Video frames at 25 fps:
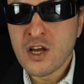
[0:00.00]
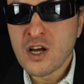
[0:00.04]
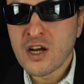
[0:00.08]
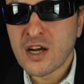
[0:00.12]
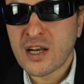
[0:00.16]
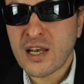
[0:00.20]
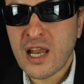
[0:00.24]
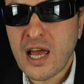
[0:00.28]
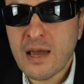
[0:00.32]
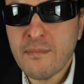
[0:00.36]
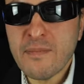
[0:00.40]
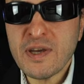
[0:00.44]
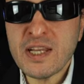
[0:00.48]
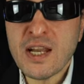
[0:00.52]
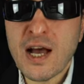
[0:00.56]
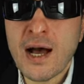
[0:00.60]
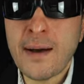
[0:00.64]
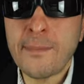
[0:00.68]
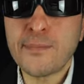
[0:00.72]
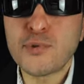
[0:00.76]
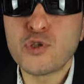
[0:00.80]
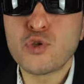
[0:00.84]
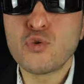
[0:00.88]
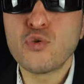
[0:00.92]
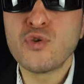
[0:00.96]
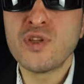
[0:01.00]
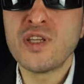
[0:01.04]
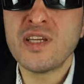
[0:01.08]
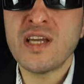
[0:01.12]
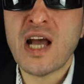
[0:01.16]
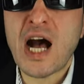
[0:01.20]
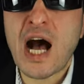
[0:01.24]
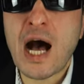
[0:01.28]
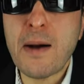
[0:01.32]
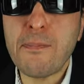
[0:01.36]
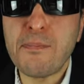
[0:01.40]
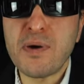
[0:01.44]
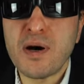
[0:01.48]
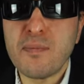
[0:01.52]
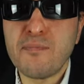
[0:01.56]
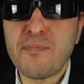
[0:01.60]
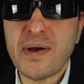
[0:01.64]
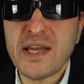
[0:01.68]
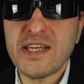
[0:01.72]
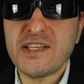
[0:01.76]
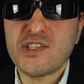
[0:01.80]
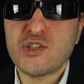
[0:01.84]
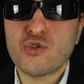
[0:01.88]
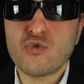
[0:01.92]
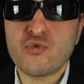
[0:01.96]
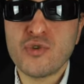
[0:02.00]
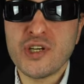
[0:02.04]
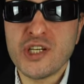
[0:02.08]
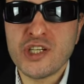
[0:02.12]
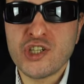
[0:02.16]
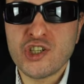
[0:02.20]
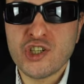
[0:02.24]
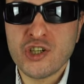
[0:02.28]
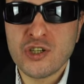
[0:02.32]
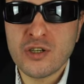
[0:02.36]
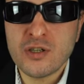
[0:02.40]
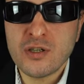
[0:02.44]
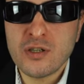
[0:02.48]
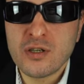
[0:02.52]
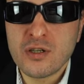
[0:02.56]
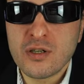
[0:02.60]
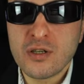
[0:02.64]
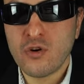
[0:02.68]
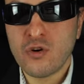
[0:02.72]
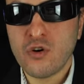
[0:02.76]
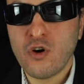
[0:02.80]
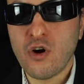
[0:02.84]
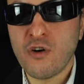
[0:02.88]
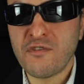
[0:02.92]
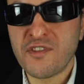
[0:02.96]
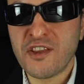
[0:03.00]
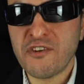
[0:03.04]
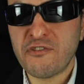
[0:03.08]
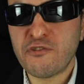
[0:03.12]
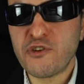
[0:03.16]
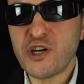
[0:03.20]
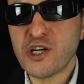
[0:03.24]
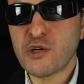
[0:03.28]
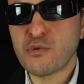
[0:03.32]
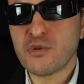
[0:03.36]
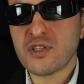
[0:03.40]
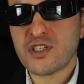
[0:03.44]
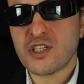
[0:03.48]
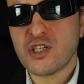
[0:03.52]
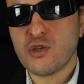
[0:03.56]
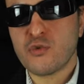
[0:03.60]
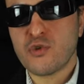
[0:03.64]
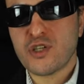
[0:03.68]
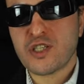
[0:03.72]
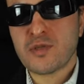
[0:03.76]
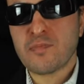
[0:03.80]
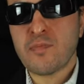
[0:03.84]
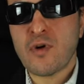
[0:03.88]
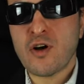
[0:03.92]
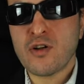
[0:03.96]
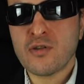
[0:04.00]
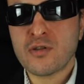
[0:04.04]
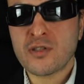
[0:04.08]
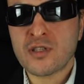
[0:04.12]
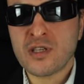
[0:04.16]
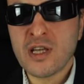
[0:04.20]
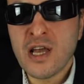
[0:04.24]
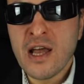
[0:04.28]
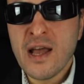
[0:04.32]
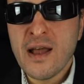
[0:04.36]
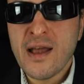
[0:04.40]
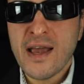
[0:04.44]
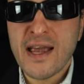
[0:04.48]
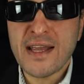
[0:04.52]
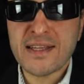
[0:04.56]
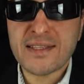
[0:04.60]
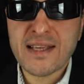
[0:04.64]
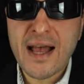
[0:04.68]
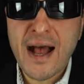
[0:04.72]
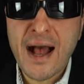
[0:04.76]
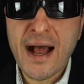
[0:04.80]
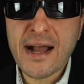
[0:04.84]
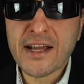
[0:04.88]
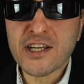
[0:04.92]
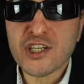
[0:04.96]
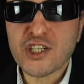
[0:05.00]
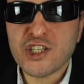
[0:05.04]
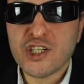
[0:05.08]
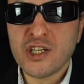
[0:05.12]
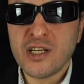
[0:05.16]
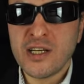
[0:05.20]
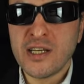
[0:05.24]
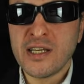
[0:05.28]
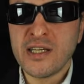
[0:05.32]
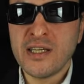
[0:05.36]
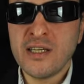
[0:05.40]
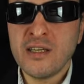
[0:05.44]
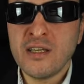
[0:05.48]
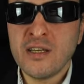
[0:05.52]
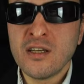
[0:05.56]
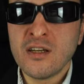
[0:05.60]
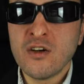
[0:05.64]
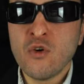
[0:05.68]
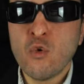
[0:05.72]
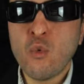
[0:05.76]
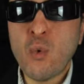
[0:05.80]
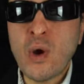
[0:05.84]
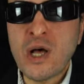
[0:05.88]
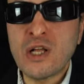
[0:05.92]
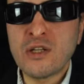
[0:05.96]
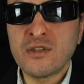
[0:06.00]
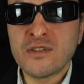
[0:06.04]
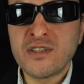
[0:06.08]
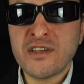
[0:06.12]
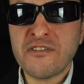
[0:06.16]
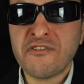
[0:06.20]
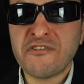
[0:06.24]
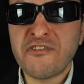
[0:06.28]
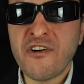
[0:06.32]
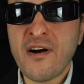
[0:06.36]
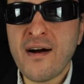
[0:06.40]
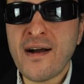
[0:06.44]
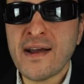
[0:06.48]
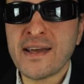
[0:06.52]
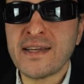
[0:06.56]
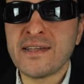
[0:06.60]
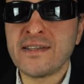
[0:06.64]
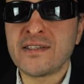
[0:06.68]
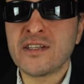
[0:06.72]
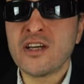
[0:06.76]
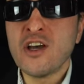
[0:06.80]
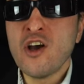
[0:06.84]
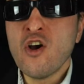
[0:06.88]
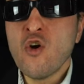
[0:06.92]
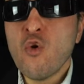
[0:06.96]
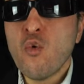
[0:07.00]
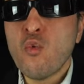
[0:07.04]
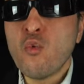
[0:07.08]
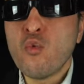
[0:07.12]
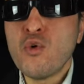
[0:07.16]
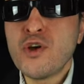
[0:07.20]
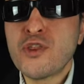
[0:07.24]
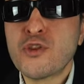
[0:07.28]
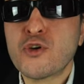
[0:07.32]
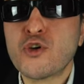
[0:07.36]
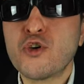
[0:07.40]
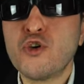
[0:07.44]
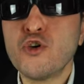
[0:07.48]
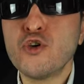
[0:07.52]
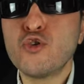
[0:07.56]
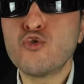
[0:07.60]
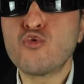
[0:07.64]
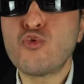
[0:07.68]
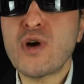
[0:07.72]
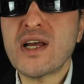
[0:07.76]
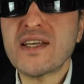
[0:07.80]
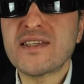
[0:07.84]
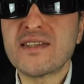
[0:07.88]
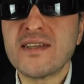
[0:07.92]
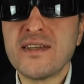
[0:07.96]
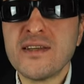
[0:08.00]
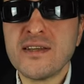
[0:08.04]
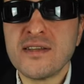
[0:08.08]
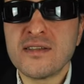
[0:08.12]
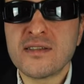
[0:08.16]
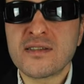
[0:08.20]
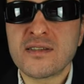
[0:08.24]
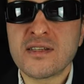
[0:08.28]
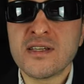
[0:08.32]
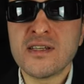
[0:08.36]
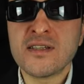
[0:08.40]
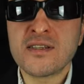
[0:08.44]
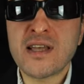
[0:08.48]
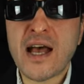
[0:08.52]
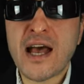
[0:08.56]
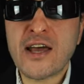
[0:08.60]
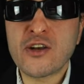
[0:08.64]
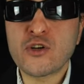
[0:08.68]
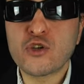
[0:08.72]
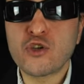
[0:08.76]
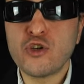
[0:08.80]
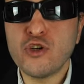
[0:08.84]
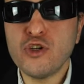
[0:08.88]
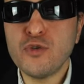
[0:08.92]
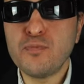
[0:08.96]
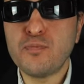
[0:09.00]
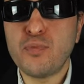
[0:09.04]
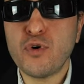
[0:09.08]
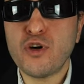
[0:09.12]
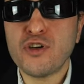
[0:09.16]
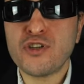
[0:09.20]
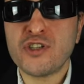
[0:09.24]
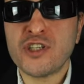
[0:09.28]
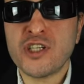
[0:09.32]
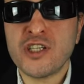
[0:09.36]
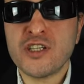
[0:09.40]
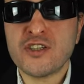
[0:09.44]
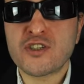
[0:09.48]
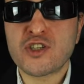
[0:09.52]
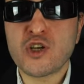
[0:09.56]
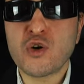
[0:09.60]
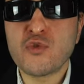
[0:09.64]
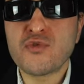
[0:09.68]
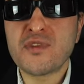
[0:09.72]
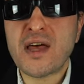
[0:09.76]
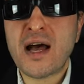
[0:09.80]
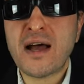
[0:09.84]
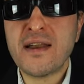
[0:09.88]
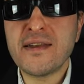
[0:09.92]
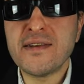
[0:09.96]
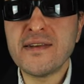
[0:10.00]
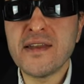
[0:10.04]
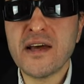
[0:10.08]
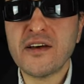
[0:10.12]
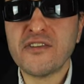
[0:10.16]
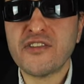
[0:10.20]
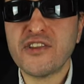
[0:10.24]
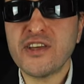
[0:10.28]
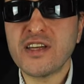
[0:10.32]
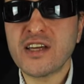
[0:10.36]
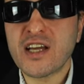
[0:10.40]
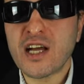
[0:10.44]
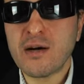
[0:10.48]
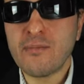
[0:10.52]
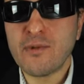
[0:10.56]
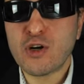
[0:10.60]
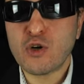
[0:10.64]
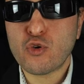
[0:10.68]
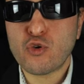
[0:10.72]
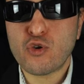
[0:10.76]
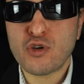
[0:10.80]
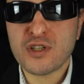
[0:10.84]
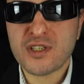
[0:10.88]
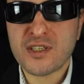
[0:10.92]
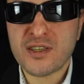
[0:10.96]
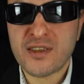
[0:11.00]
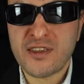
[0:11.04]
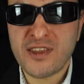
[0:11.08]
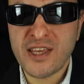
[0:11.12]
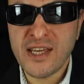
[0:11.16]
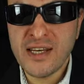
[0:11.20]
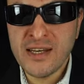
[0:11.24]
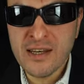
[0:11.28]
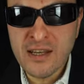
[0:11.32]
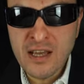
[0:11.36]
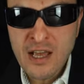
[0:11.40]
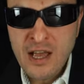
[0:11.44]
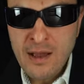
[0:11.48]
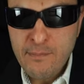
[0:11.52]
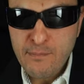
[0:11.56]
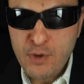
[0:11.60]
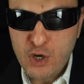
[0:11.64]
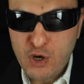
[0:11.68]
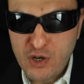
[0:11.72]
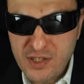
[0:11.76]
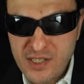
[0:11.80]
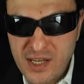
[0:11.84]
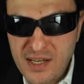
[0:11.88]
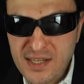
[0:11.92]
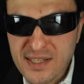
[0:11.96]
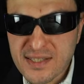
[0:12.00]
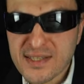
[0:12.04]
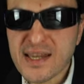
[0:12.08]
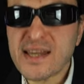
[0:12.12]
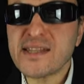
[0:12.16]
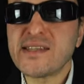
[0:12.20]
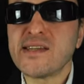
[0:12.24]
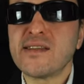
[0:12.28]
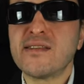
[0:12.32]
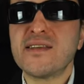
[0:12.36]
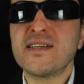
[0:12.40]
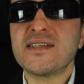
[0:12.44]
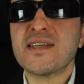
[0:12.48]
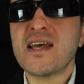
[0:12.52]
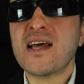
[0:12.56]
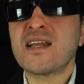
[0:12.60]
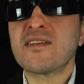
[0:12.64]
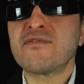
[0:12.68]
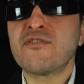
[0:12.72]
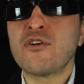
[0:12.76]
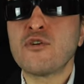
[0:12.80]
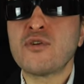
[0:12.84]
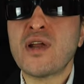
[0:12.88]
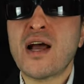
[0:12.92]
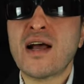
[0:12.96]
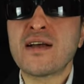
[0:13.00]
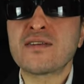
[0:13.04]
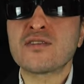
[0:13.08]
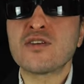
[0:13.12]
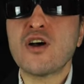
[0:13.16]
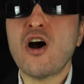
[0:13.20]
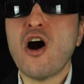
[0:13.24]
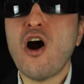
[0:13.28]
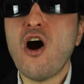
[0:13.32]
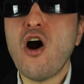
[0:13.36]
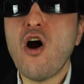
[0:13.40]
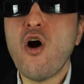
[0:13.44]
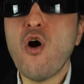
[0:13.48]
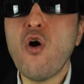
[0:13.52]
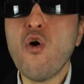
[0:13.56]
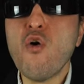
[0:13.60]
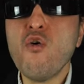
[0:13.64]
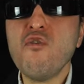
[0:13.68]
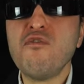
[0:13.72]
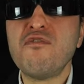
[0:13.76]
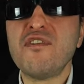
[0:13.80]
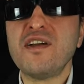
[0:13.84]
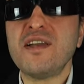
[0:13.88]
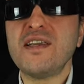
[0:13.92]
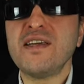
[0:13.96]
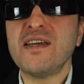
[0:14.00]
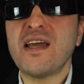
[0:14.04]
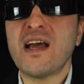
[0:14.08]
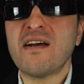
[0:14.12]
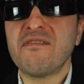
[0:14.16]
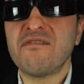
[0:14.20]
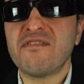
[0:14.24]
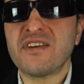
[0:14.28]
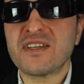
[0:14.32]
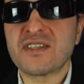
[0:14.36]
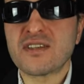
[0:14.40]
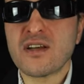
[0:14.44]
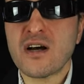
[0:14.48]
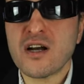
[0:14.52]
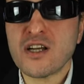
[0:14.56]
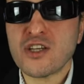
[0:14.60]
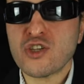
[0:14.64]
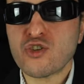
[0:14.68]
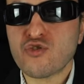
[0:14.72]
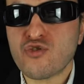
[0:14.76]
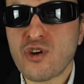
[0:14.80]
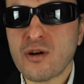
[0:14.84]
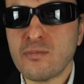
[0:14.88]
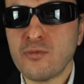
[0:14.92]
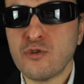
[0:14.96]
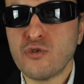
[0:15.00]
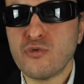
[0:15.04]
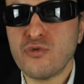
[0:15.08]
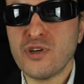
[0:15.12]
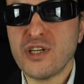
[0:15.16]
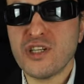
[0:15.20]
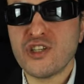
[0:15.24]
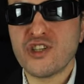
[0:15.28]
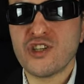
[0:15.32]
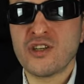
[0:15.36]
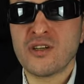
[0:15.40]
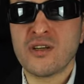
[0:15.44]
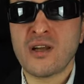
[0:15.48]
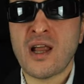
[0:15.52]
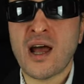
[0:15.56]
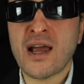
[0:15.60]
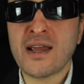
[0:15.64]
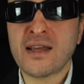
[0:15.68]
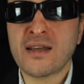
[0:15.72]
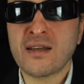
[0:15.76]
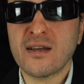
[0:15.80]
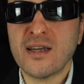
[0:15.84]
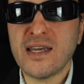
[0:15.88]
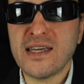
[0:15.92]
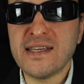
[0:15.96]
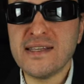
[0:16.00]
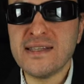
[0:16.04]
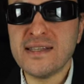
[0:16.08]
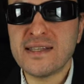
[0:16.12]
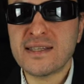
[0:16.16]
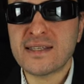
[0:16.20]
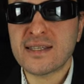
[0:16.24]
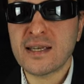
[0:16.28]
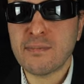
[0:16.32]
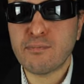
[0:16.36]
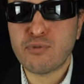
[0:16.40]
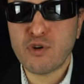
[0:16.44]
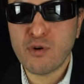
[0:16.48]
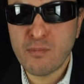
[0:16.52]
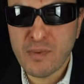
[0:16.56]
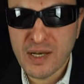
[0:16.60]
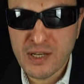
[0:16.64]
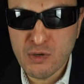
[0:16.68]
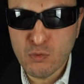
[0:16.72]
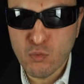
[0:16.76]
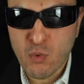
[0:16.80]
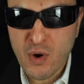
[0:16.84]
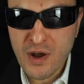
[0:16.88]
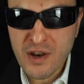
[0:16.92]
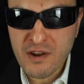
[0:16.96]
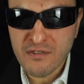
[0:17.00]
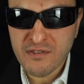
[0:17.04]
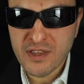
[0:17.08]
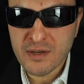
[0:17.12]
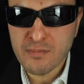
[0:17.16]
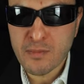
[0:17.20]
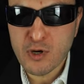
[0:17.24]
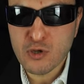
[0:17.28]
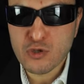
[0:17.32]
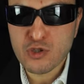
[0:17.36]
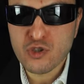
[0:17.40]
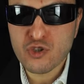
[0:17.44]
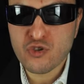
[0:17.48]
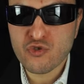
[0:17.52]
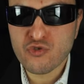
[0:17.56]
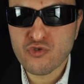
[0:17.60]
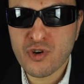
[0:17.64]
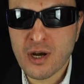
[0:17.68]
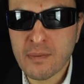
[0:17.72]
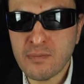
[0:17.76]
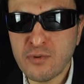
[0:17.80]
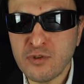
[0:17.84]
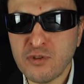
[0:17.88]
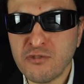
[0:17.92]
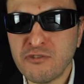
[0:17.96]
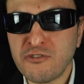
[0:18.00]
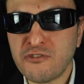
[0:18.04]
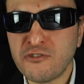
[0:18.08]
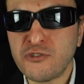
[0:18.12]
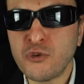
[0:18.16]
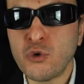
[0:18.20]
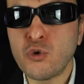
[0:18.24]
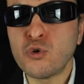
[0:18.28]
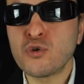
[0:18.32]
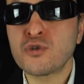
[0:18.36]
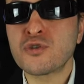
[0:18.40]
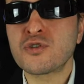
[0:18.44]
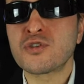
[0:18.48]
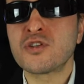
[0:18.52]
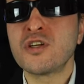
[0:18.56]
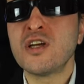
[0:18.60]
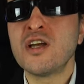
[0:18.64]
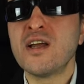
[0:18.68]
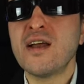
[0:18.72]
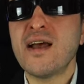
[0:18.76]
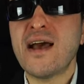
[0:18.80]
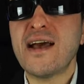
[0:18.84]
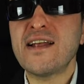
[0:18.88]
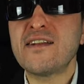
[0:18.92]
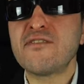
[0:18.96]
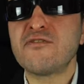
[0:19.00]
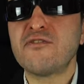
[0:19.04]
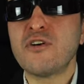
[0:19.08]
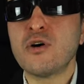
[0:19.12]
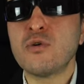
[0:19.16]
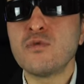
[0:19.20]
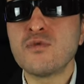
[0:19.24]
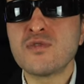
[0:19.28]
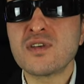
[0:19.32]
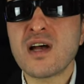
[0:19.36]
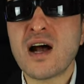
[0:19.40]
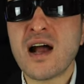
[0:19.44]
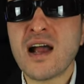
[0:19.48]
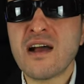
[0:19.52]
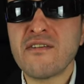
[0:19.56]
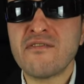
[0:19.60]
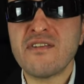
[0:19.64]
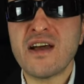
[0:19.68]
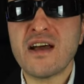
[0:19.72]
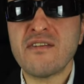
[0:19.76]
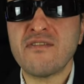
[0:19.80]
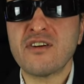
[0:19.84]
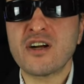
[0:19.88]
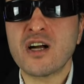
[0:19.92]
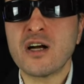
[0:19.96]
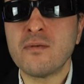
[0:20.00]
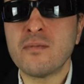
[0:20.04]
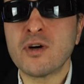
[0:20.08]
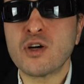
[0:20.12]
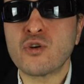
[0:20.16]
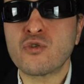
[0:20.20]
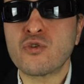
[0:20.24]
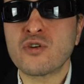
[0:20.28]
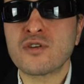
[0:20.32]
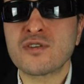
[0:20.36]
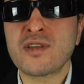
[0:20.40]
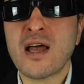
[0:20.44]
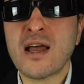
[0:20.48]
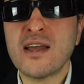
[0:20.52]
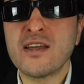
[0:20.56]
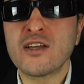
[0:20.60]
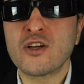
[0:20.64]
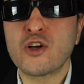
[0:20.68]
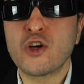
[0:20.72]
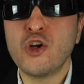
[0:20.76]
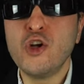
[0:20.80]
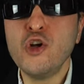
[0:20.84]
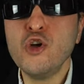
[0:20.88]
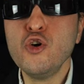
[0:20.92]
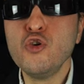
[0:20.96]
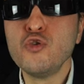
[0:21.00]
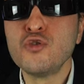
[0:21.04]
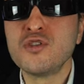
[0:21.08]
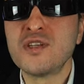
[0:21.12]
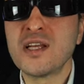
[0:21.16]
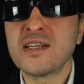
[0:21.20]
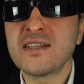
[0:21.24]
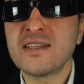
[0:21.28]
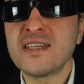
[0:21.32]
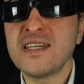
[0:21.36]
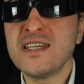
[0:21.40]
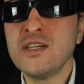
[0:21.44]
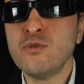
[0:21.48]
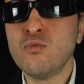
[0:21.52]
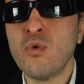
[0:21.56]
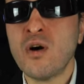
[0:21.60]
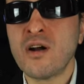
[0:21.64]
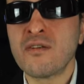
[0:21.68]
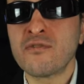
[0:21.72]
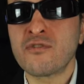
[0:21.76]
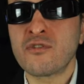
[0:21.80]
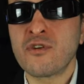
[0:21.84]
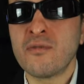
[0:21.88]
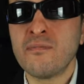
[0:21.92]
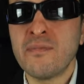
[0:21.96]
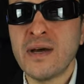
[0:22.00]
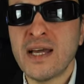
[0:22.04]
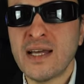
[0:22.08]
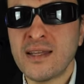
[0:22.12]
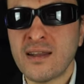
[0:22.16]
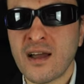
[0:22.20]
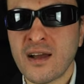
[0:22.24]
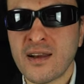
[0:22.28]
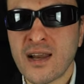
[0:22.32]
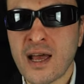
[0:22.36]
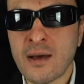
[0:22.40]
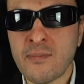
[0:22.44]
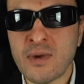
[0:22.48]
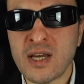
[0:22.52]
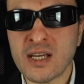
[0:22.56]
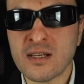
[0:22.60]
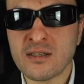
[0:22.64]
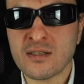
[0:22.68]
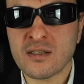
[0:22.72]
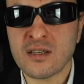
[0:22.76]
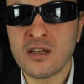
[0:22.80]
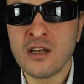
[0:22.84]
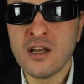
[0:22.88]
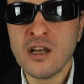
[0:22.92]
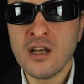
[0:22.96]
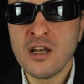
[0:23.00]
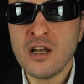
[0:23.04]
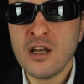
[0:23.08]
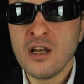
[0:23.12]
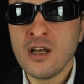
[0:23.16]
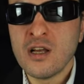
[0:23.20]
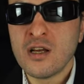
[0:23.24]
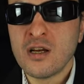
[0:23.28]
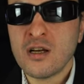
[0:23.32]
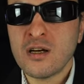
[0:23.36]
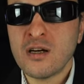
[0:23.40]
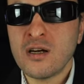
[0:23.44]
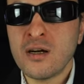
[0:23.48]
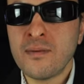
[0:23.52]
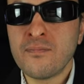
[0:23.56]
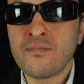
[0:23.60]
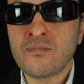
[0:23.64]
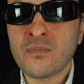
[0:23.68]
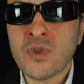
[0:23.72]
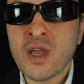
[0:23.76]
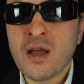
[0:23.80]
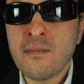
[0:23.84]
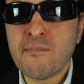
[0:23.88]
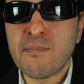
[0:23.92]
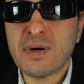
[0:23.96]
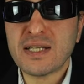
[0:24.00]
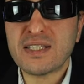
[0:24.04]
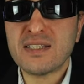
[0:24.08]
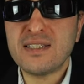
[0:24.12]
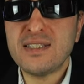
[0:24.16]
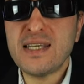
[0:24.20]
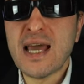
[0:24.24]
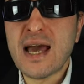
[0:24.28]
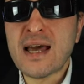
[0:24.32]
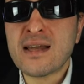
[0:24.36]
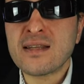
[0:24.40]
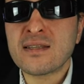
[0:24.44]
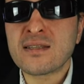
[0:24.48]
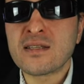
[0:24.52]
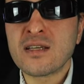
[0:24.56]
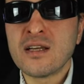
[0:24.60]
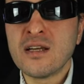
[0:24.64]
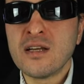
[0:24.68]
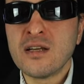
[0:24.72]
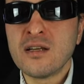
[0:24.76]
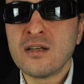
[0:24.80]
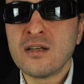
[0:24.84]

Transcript: Climbing up to the upper bass region of the frequency response, it's actually well defined, with good resonances and good body so that nothing come across thin, because I stated this headphone has overly emphasized treble region, like in probably one of the most treble forced headphones I have ever come across. That includes the T1 from Beyer Dynamics. Um, but yet,